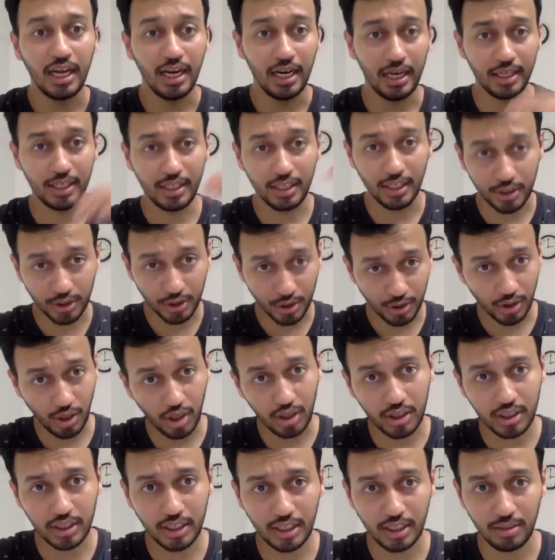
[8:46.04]
It does
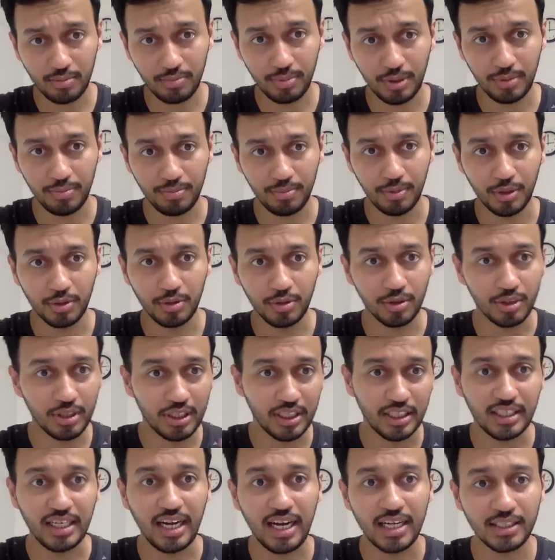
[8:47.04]
not tell people to
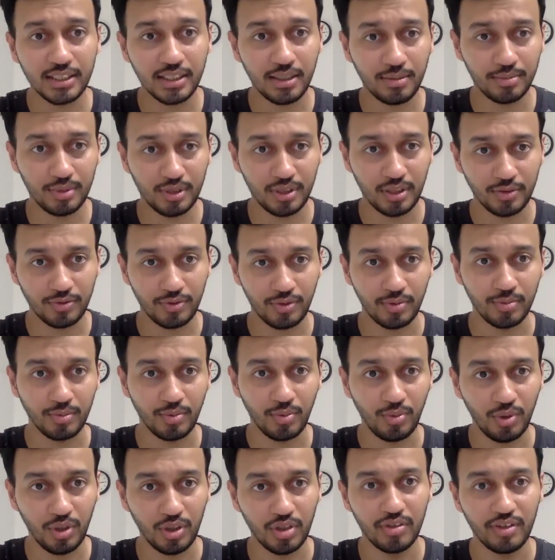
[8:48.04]
detach themselves from the
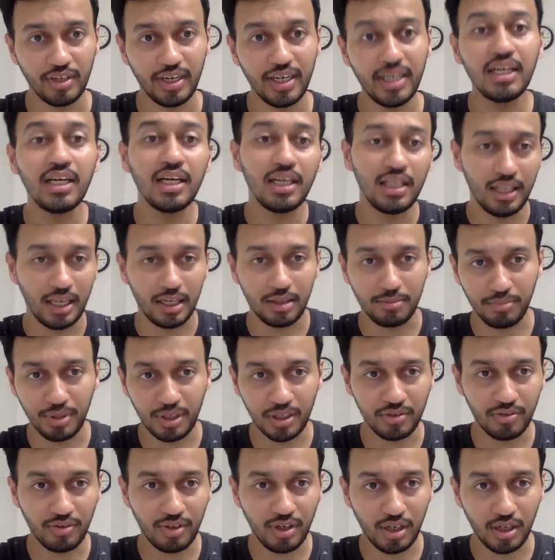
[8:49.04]
world, right? Like
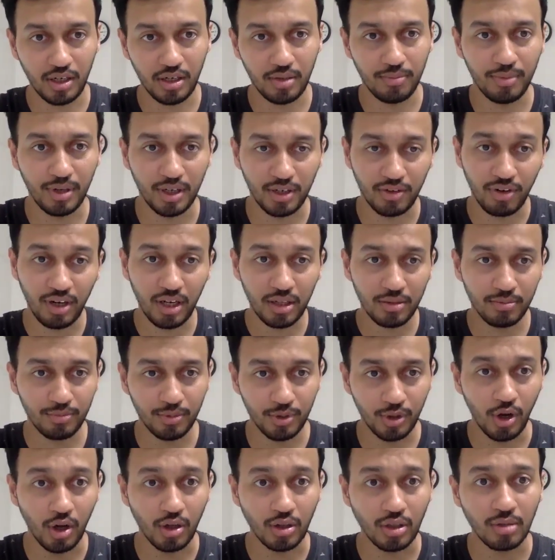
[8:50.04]

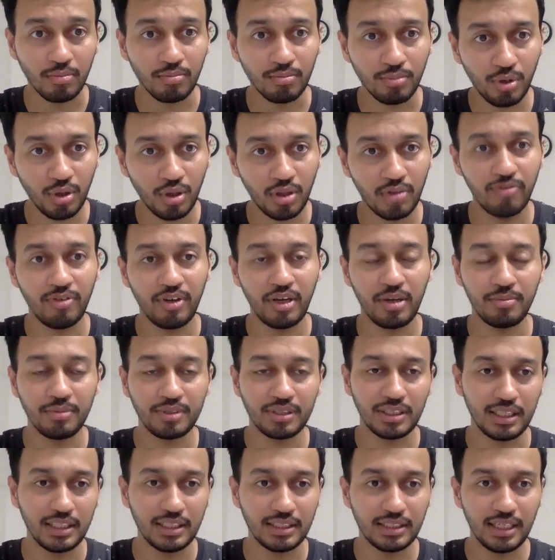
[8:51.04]
Bhagavan Gautam Buddha
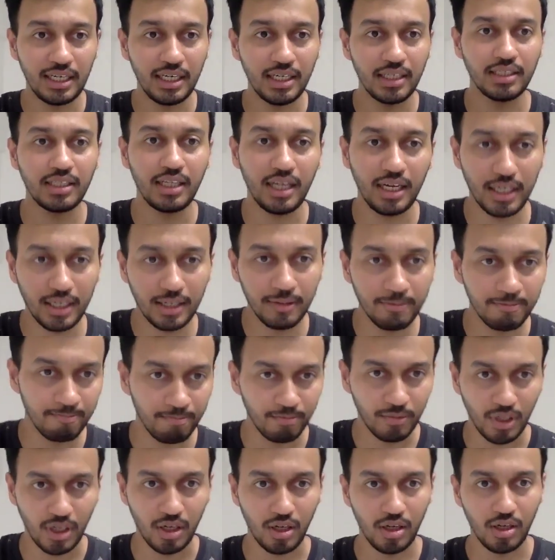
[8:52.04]
famously said that
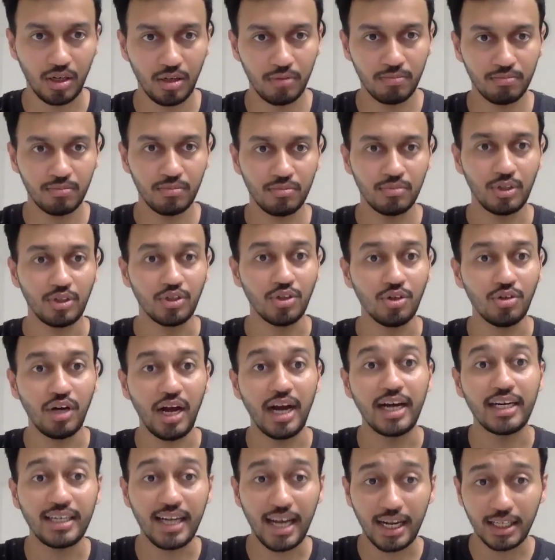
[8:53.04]
no,
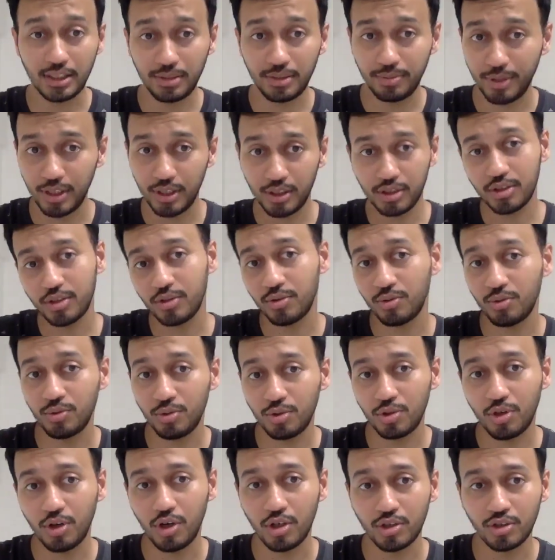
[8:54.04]
attachment is the
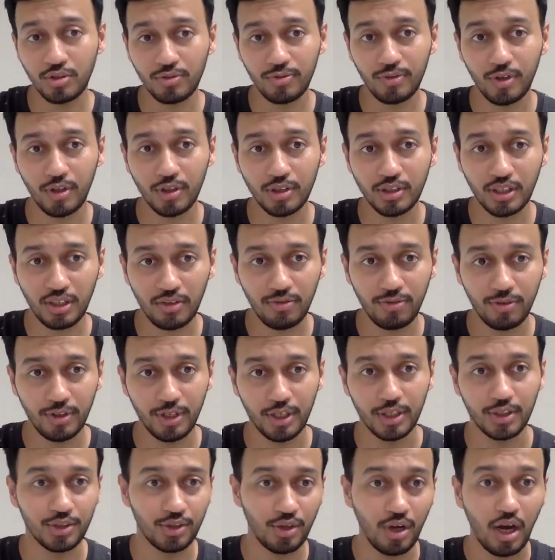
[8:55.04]
root cause of all
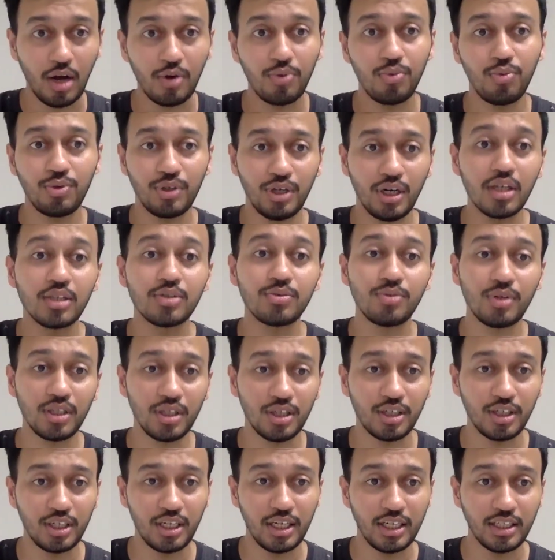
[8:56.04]
suffering. So how does one
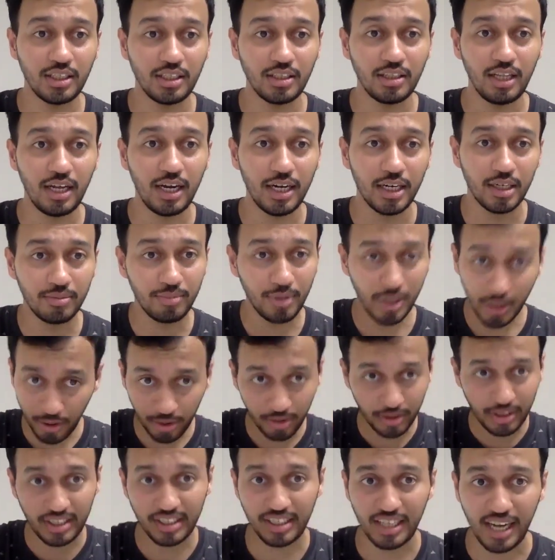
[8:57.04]
attain enlightenment? To
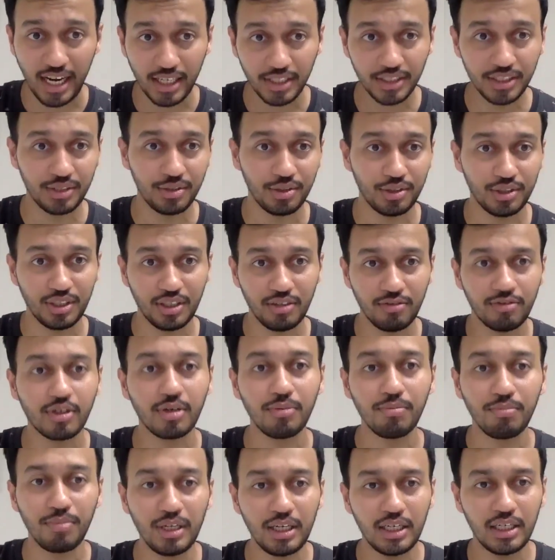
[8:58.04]
detach yourself
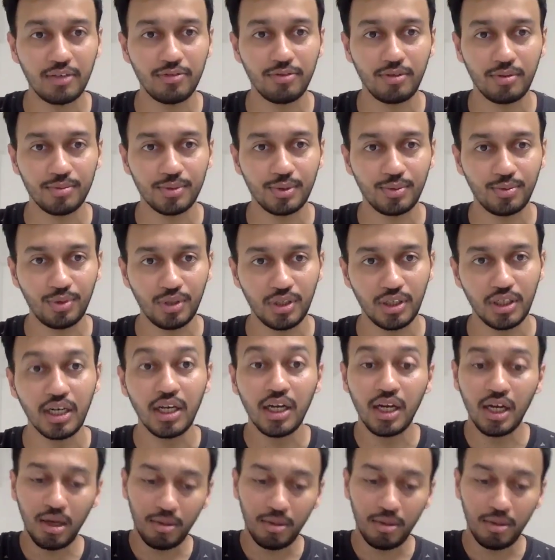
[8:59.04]
completely from the world.